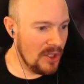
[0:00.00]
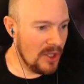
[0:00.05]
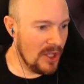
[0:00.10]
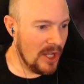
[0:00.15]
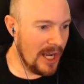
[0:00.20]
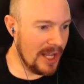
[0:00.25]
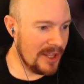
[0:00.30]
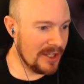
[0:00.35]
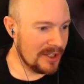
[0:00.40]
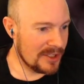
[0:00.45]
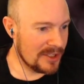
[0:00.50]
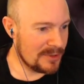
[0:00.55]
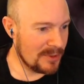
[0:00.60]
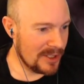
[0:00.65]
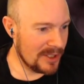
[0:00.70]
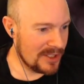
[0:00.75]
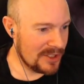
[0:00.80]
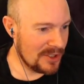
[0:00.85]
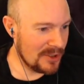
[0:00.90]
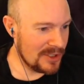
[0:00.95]
I think this
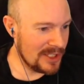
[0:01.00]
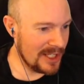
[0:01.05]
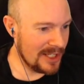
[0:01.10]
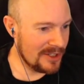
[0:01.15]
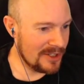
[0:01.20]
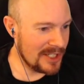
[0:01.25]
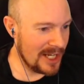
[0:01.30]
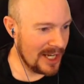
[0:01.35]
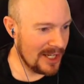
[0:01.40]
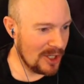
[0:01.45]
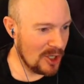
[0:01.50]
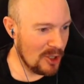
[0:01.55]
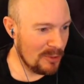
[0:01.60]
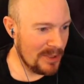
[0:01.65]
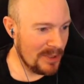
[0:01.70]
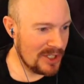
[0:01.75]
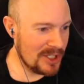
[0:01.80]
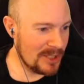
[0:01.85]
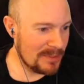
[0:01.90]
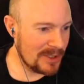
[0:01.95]
run is hugely entertaining. OP
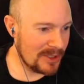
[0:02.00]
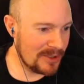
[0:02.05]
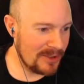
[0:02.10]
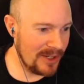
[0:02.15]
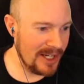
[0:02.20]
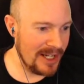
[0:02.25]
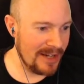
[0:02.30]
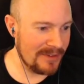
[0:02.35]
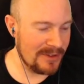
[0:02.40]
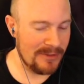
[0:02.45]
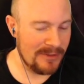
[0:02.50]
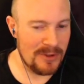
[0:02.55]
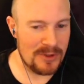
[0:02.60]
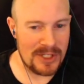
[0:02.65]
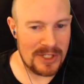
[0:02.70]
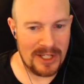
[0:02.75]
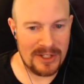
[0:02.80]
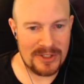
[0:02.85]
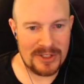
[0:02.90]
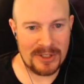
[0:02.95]
ships are great after a few
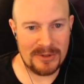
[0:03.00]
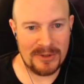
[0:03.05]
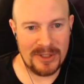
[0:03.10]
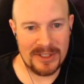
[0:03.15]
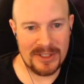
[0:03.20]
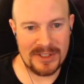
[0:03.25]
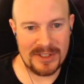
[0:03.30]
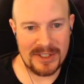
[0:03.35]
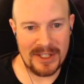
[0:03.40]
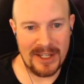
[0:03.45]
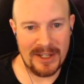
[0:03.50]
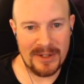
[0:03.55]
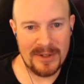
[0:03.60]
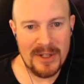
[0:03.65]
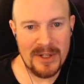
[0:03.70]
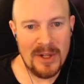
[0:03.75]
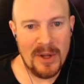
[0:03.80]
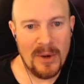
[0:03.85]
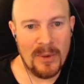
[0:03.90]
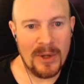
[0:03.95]
challenging runs. Yeah.
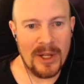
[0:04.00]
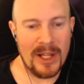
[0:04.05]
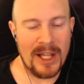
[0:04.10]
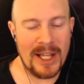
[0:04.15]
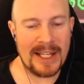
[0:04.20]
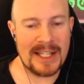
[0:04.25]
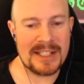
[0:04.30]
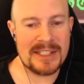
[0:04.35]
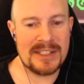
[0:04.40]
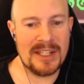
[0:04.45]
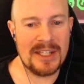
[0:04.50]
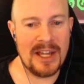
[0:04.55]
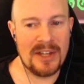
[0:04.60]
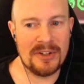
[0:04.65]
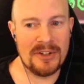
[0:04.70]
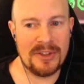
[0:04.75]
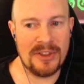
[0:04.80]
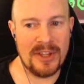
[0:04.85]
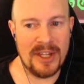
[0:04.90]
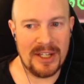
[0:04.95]
Well, I guess the
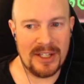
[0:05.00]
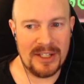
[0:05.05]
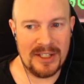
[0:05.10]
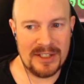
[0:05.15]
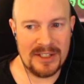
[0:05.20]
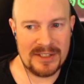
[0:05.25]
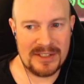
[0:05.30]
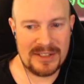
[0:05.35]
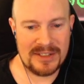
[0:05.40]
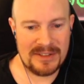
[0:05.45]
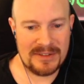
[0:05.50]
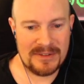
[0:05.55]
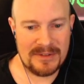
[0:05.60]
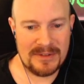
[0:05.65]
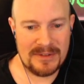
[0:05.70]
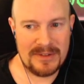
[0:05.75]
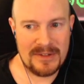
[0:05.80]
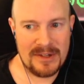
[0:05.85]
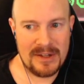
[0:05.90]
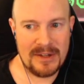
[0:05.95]
other thing is,
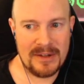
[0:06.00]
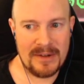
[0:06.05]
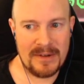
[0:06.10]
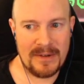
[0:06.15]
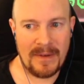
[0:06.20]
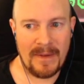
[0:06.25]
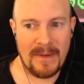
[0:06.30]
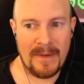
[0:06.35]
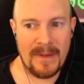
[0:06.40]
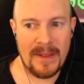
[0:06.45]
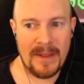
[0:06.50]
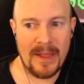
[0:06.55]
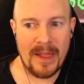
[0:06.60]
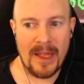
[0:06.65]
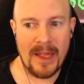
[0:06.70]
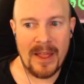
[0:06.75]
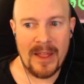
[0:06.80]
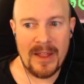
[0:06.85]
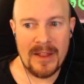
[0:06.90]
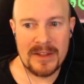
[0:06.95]

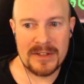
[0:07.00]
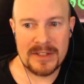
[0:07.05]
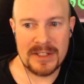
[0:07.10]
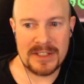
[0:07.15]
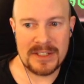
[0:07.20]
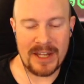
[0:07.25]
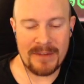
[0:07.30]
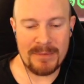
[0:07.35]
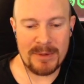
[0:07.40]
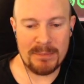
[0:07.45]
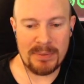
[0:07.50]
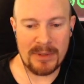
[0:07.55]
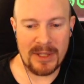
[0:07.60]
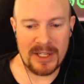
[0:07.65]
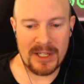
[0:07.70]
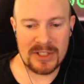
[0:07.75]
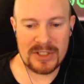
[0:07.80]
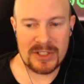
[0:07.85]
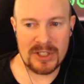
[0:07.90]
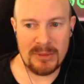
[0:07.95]
since I've been
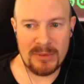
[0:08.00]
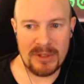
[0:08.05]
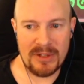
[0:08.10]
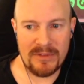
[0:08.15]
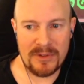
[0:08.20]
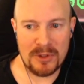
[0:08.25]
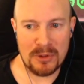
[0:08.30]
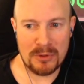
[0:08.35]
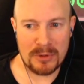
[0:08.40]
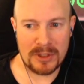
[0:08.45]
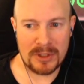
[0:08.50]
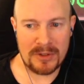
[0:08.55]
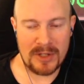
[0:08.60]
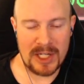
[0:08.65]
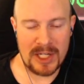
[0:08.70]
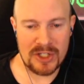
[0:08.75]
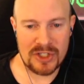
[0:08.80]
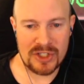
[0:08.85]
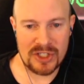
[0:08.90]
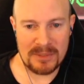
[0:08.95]
playing so many
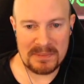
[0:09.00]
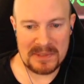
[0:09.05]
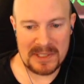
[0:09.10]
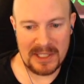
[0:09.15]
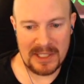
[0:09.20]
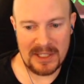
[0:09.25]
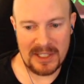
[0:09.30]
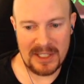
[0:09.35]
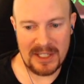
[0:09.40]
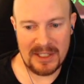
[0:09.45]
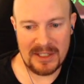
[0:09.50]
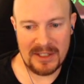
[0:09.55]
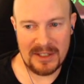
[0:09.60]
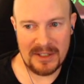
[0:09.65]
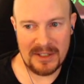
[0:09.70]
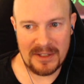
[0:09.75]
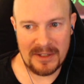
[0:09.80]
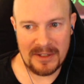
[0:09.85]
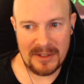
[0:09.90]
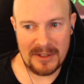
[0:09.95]
viewer-created ships lately,
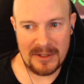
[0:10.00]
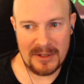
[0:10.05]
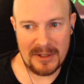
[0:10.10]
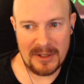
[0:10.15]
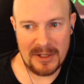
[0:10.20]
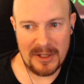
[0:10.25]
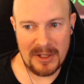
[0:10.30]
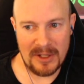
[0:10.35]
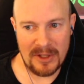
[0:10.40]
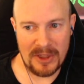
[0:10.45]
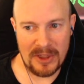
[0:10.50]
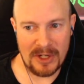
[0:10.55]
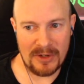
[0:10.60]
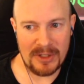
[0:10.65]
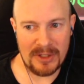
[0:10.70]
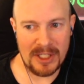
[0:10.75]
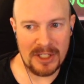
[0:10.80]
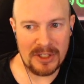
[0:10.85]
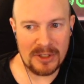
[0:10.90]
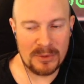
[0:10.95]
they're
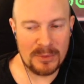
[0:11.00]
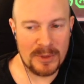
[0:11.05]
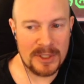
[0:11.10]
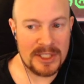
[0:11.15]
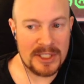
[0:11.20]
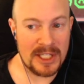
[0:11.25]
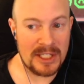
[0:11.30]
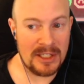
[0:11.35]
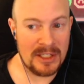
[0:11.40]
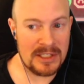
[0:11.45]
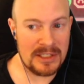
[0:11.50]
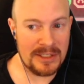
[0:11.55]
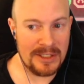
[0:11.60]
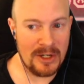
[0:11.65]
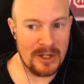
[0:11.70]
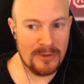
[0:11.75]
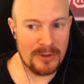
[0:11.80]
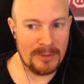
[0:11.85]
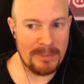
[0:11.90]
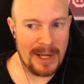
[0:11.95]
either ridiculously
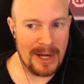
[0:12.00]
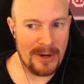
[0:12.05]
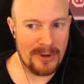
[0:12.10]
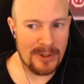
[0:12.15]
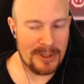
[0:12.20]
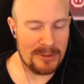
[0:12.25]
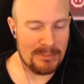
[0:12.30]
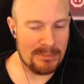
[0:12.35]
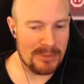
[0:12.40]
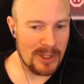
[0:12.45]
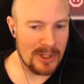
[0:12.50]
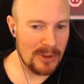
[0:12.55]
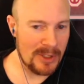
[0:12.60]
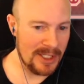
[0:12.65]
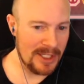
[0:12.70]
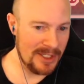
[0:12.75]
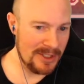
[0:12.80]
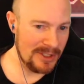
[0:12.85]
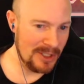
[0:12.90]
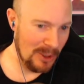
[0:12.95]
overpowered or
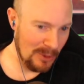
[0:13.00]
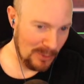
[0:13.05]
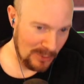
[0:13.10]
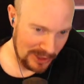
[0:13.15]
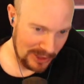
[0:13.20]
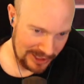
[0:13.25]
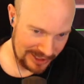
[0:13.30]
broken and don't work.